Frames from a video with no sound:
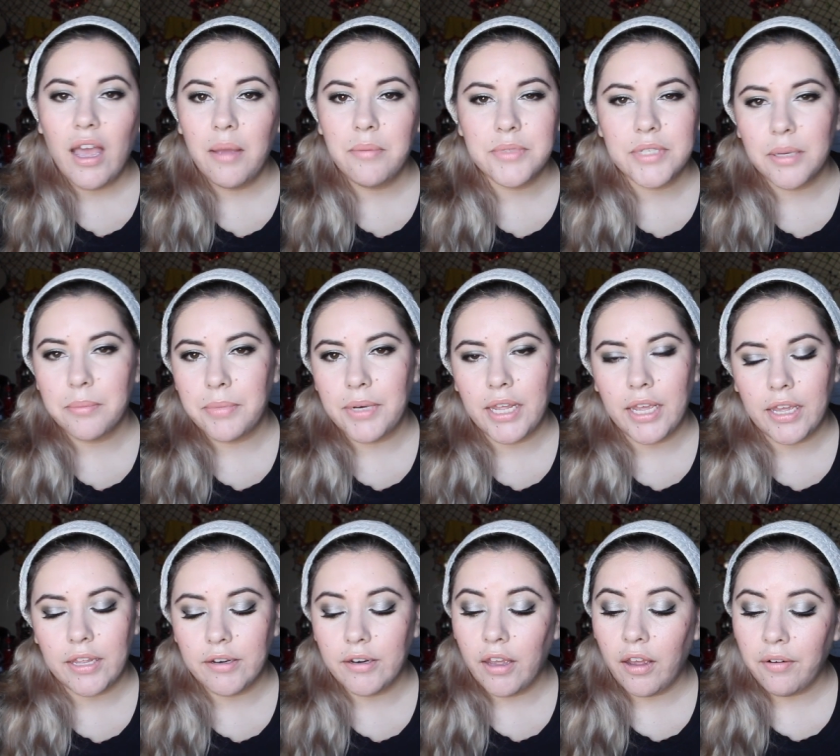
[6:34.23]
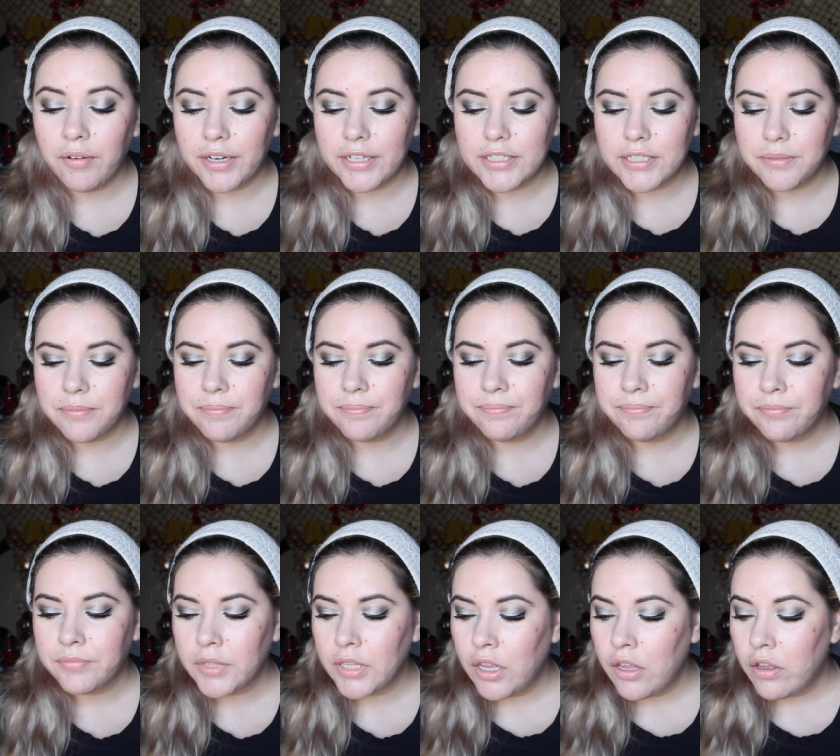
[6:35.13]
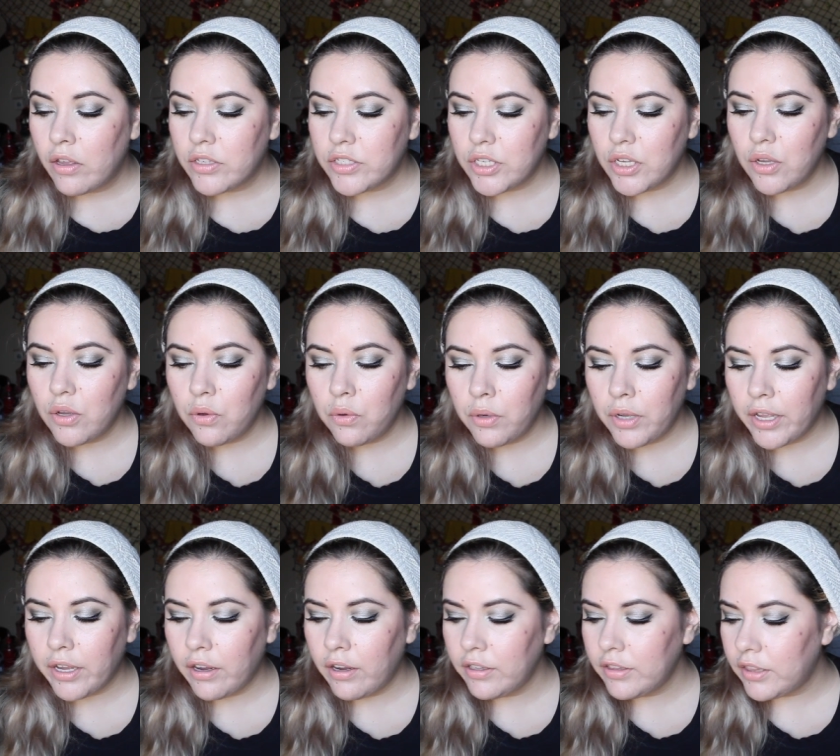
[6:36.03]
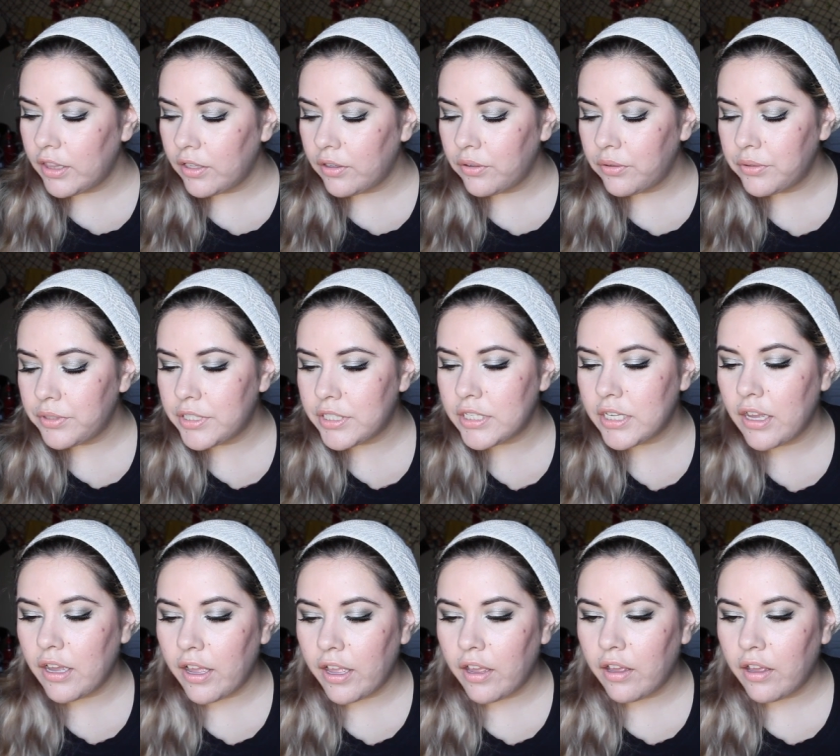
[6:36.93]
I'm skipping ahead. Alright, so I got those.